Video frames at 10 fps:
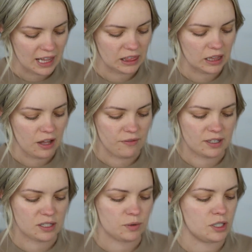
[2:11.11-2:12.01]
I love
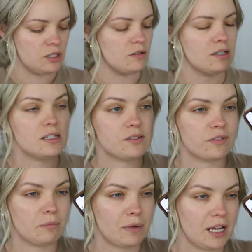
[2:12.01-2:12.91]
this one too. This is
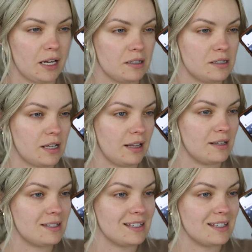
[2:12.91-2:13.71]
from my hairstylist.